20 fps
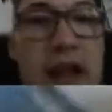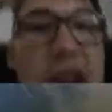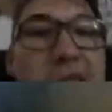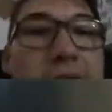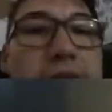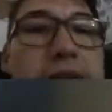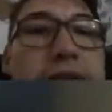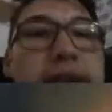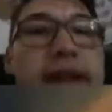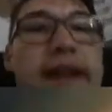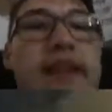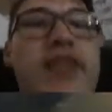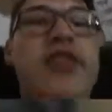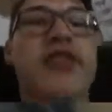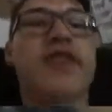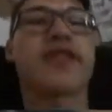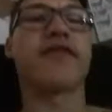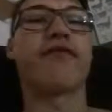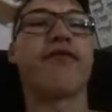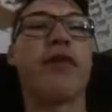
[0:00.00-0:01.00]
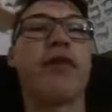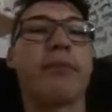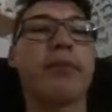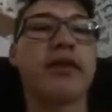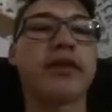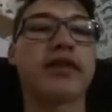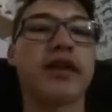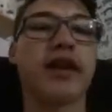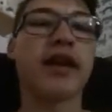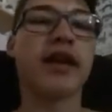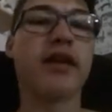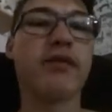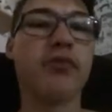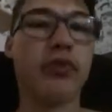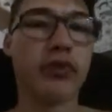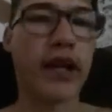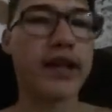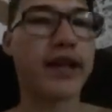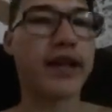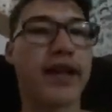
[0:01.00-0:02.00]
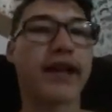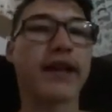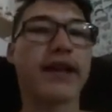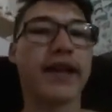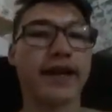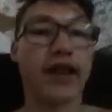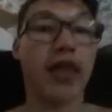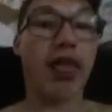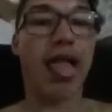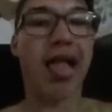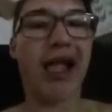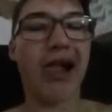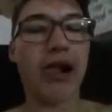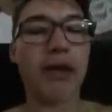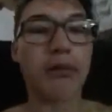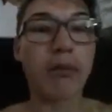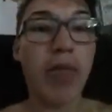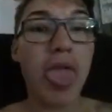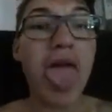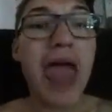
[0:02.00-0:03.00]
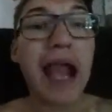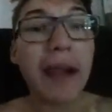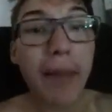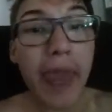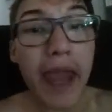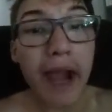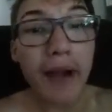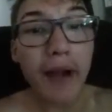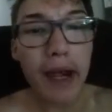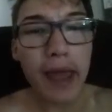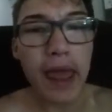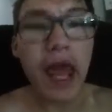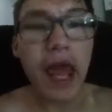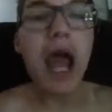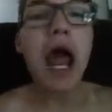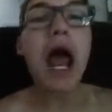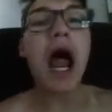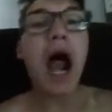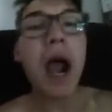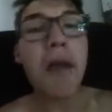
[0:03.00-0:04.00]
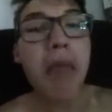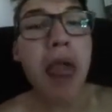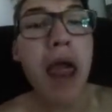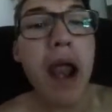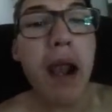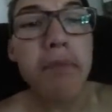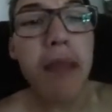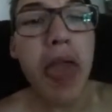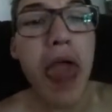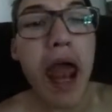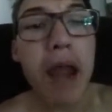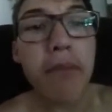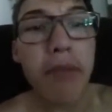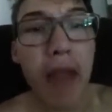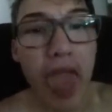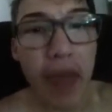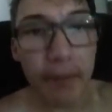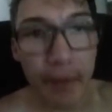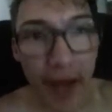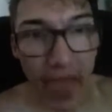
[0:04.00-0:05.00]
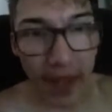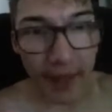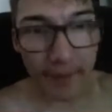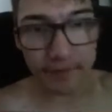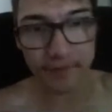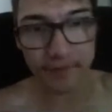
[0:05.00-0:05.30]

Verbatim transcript: I injured this football today. Well, not today. Like blah blah blah blah blah blah. blah.